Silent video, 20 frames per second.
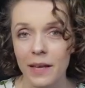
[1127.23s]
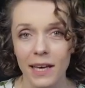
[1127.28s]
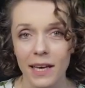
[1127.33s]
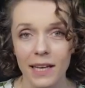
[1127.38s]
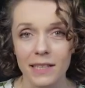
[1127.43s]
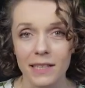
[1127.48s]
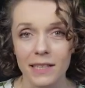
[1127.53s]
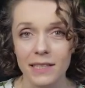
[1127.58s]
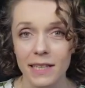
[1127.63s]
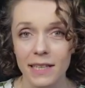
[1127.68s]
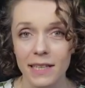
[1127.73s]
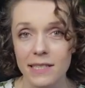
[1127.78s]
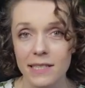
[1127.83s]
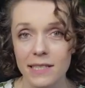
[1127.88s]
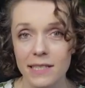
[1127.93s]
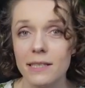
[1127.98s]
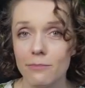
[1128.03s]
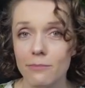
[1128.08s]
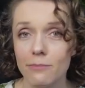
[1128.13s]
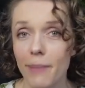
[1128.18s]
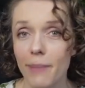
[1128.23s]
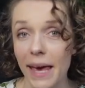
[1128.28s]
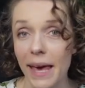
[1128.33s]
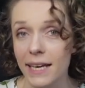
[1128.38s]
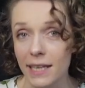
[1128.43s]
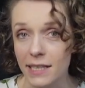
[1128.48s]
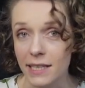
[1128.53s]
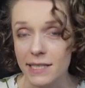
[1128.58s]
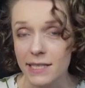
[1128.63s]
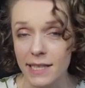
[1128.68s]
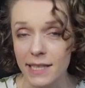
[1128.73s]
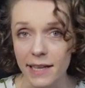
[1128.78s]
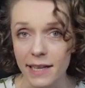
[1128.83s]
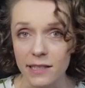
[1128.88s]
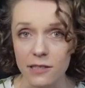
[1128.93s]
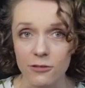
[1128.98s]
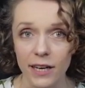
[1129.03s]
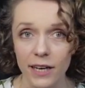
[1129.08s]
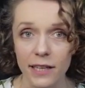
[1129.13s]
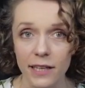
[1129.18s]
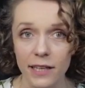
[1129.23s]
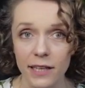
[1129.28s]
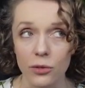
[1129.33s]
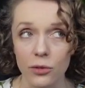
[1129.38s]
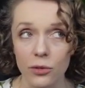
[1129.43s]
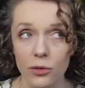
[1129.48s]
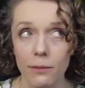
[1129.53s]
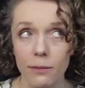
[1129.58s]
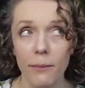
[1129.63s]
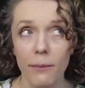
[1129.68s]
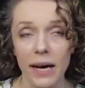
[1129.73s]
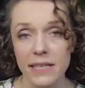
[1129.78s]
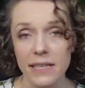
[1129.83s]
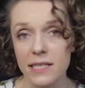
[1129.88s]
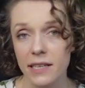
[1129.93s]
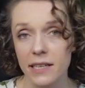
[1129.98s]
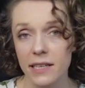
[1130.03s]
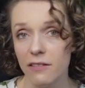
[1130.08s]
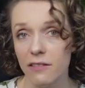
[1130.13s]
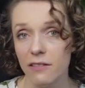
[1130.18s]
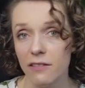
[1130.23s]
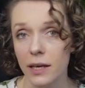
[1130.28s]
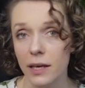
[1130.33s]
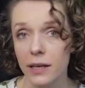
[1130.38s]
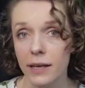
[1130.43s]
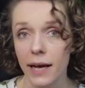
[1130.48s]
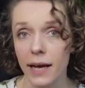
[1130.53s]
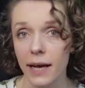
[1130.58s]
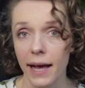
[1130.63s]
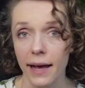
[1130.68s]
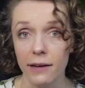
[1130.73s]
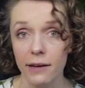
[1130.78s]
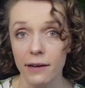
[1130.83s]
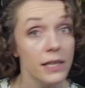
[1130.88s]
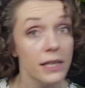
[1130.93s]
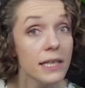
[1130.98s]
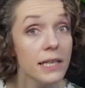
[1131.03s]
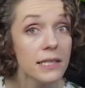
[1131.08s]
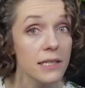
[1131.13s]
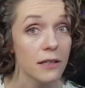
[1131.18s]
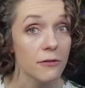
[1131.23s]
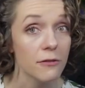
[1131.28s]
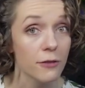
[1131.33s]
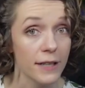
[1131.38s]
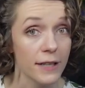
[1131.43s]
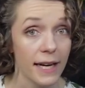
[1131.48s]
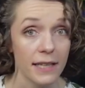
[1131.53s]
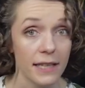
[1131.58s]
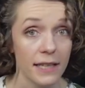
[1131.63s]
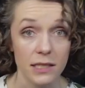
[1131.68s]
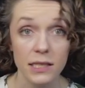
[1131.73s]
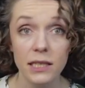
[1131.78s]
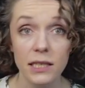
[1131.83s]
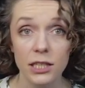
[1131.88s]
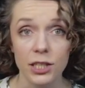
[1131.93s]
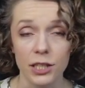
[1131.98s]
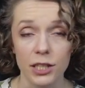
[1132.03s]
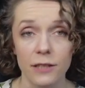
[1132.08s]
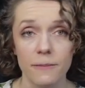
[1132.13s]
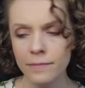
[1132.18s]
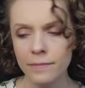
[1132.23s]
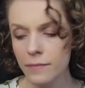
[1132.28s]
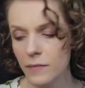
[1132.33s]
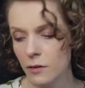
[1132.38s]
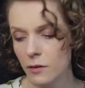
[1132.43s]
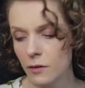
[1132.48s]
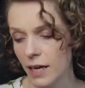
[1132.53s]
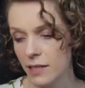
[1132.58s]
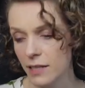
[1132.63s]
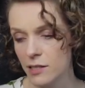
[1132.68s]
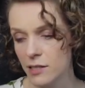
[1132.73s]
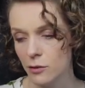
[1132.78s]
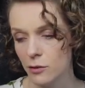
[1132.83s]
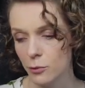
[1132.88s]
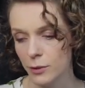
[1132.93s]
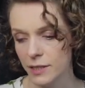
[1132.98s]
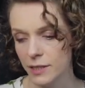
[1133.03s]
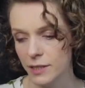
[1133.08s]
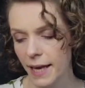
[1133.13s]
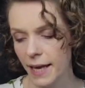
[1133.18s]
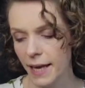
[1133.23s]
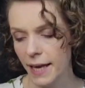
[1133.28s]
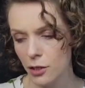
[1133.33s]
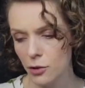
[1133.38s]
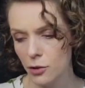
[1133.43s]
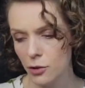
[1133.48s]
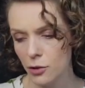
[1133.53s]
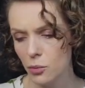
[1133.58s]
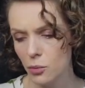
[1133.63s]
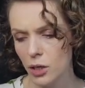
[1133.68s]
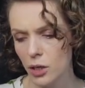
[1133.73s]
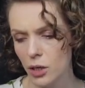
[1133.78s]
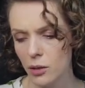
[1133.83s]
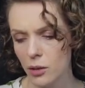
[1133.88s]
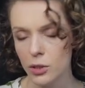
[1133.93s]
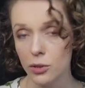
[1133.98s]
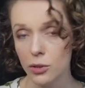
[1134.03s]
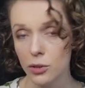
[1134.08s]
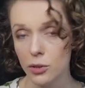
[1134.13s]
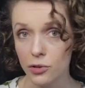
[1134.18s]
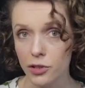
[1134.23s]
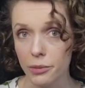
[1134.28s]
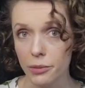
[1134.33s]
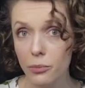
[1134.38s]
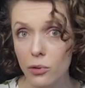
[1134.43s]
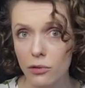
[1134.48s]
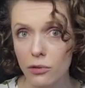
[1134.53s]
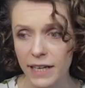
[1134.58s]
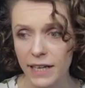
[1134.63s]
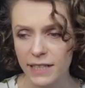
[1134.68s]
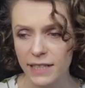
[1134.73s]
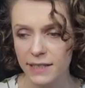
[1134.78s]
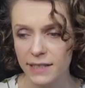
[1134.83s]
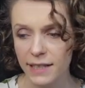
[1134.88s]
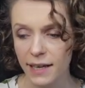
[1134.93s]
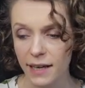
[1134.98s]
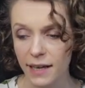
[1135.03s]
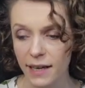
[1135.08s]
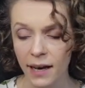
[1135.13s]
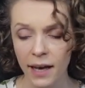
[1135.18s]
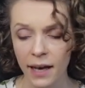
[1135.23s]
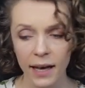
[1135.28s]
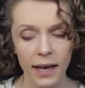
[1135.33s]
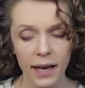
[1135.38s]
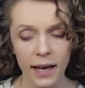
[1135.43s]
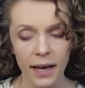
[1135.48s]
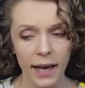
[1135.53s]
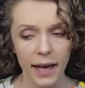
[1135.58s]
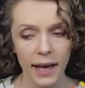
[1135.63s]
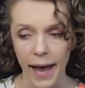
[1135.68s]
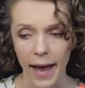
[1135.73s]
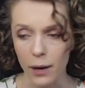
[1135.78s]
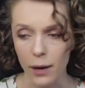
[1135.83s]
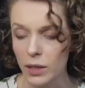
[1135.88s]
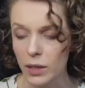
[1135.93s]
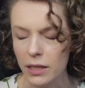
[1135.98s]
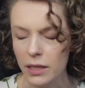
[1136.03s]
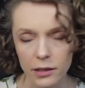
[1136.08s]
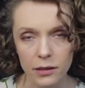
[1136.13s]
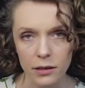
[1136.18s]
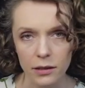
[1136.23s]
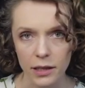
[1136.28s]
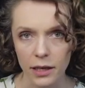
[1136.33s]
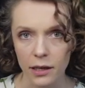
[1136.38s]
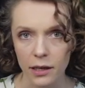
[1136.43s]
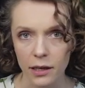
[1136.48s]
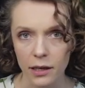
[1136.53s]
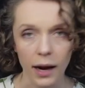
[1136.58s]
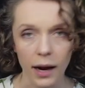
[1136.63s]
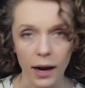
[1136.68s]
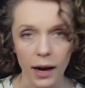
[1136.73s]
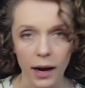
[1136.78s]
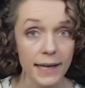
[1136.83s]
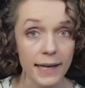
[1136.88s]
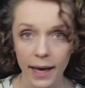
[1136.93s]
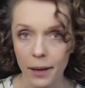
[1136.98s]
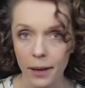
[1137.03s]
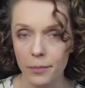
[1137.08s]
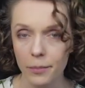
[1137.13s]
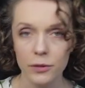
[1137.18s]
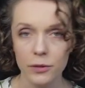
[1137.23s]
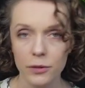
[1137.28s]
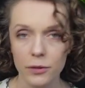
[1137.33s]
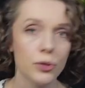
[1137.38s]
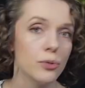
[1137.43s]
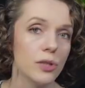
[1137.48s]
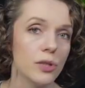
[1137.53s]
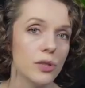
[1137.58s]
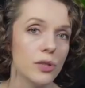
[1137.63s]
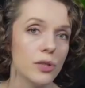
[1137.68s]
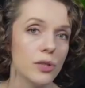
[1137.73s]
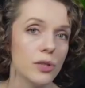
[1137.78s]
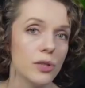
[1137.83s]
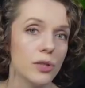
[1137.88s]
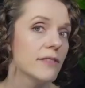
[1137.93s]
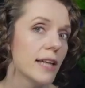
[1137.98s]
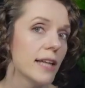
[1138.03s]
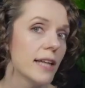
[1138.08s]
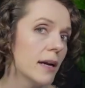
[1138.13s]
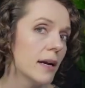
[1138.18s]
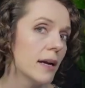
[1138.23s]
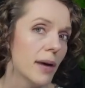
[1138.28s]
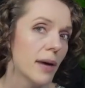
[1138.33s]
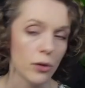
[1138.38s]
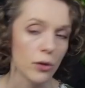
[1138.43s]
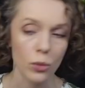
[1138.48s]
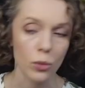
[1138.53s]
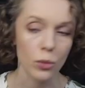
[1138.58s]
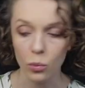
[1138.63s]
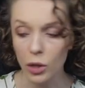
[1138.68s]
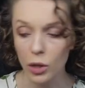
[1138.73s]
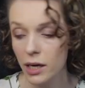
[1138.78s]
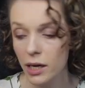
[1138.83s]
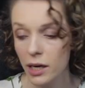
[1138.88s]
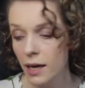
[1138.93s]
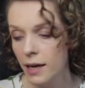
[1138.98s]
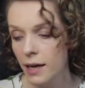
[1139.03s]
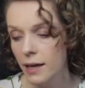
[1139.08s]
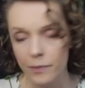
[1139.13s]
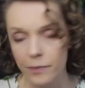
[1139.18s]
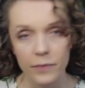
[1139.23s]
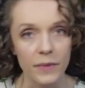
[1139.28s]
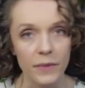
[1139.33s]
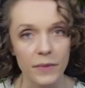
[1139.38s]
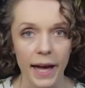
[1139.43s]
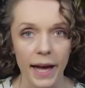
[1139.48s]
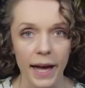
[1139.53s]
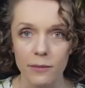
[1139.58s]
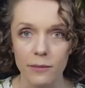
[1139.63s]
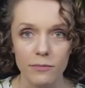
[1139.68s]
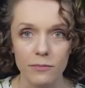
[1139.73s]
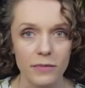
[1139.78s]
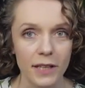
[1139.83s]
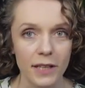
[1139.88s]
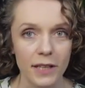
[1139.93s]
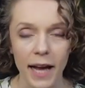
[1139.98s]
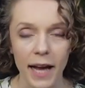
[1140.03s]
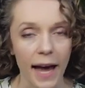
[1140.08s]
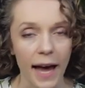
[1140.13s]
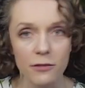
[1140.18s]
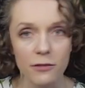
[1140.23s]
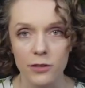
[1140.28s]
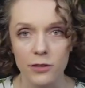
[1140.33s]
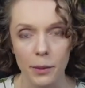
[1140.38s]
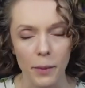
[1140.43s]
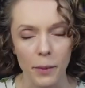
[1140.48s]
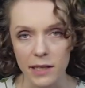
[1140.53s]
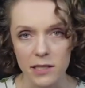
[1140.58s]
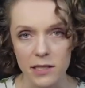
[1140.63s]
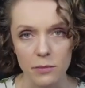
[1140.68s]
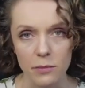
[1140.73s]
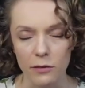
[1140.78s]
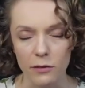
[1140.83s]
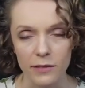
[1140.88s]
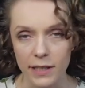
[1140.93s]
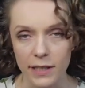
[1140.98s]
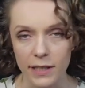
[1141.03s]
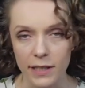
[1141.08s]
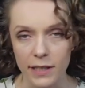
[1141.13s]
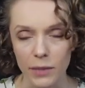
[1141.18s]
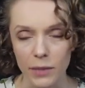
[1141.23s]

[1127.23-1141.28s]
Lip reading: It doesn't make any sense, right? So there must have been a reason for that decision, right? So if we take in new work, we don't remove anything, and we clearly are unable to achieve that amount of work, then that kind of reminds me of this